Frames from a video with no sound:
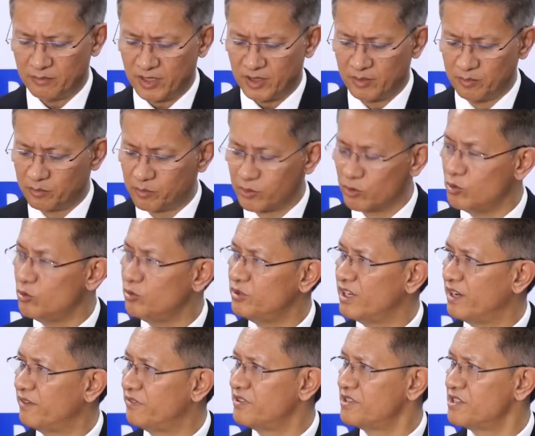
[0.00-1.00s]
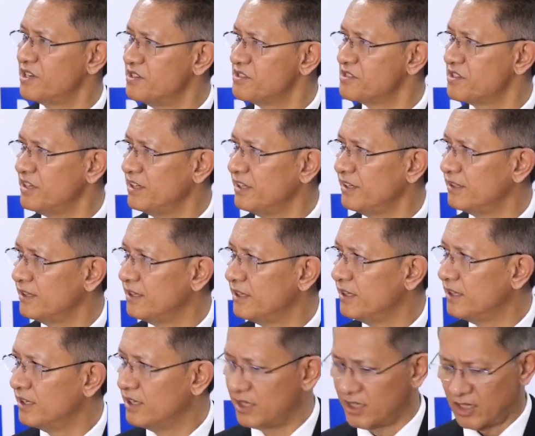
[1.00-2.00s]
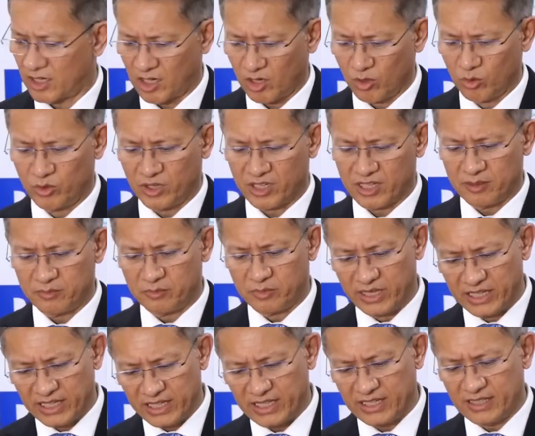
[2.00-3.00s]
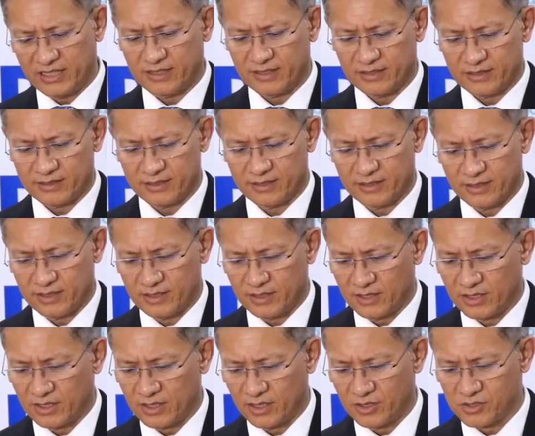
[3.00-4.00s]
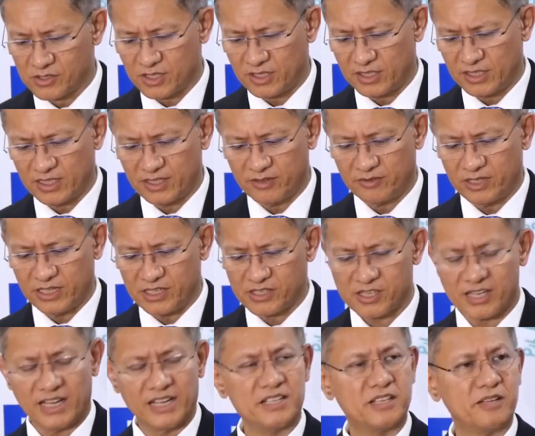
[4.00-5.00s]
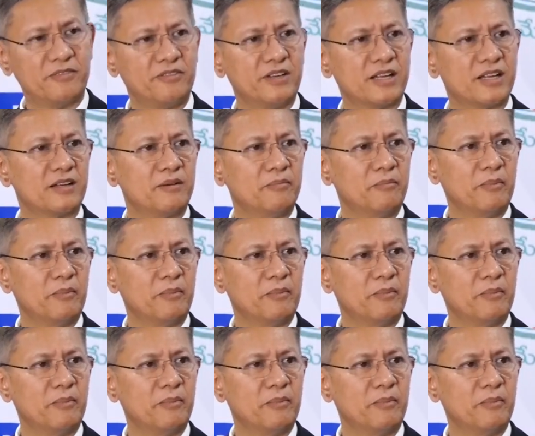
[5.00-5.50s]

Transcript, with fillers: improve the efficiency, how we can bring in, you see, in a very scientific